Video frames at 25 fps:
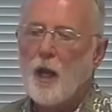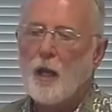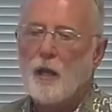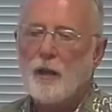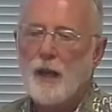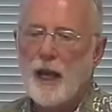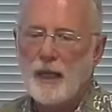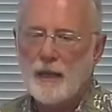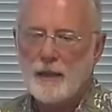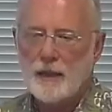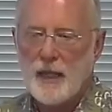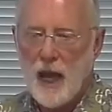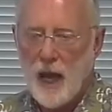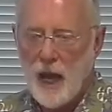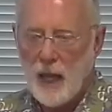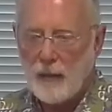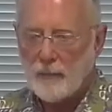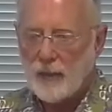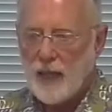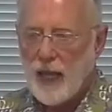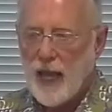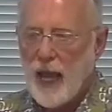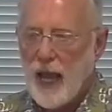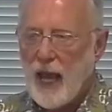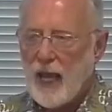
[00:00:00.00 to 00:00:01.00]
like
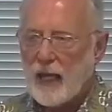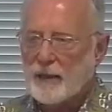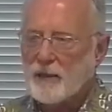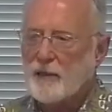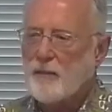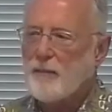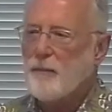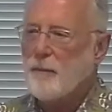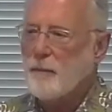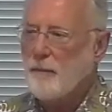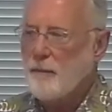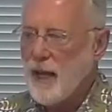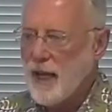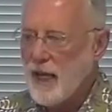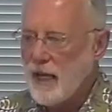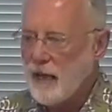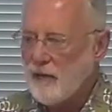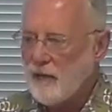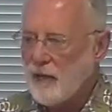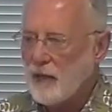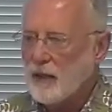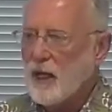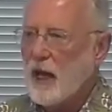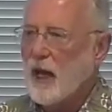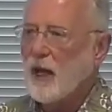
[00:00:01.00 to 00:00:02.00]
Tomcat,
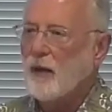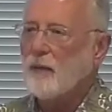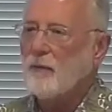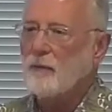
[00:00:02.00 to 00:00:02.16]
Maven,